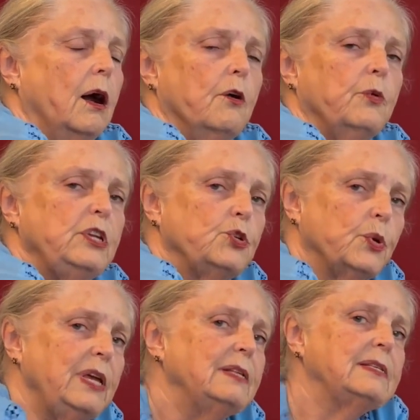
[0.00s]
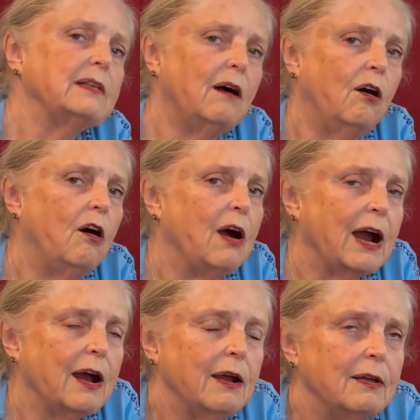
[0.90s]
Retreats
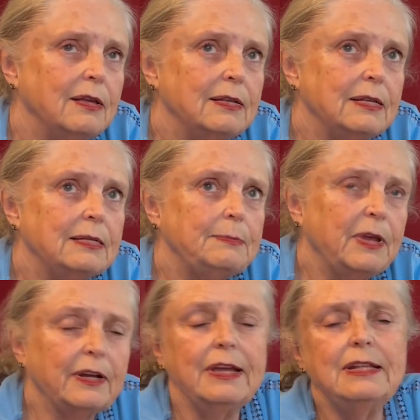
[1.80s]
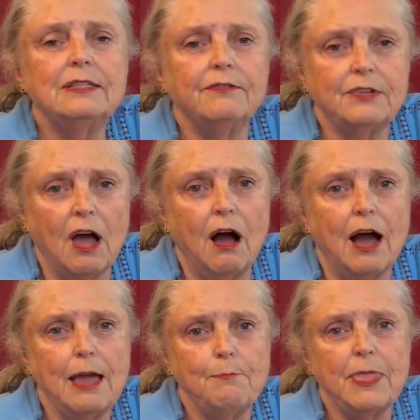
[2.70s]
are periods of
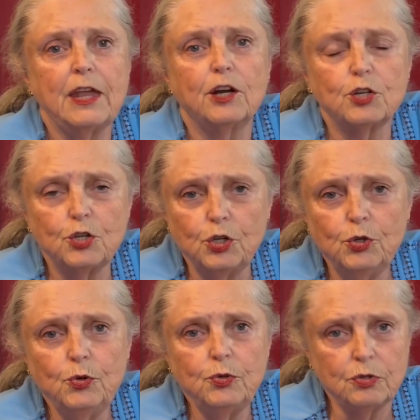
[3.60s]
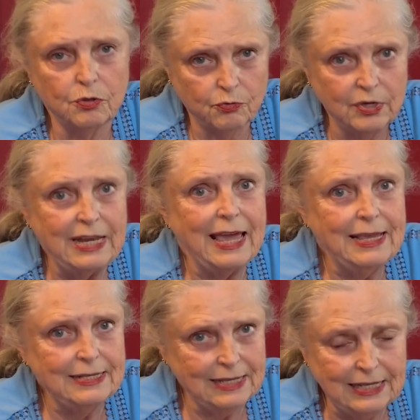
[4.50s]
time that are 2 to 3
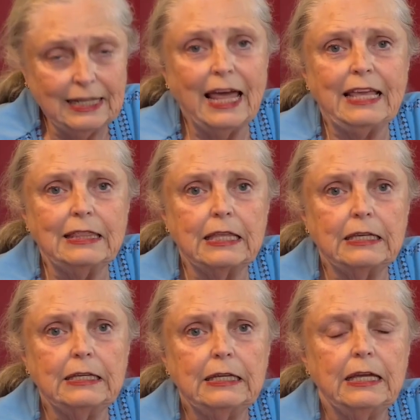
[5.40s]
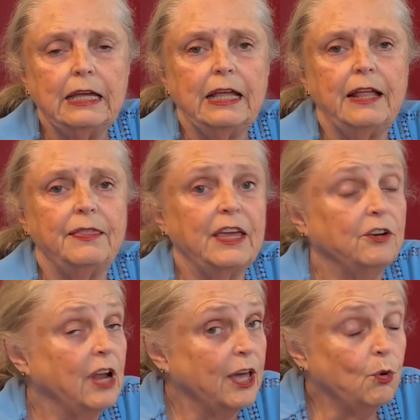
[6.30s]
days in length. They are
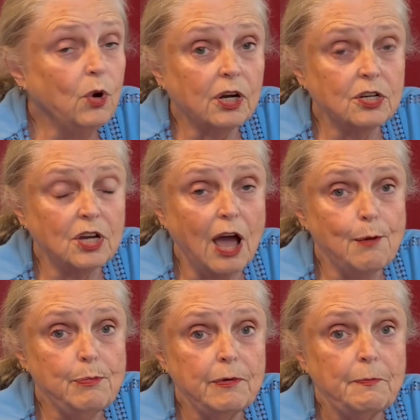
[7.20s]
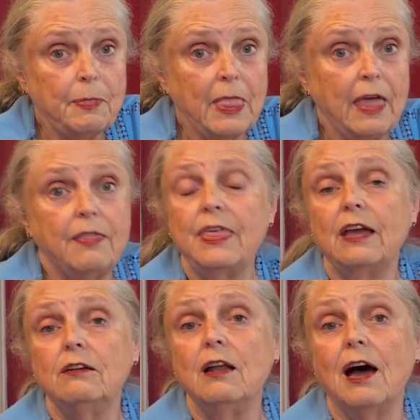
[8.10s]
not a workshop. They
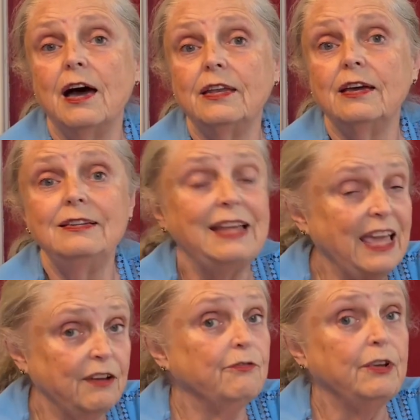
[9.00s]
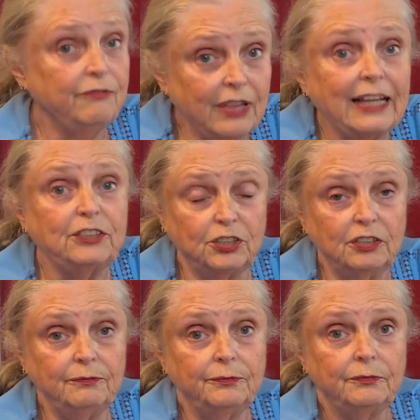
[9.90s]
are not a day of reflection.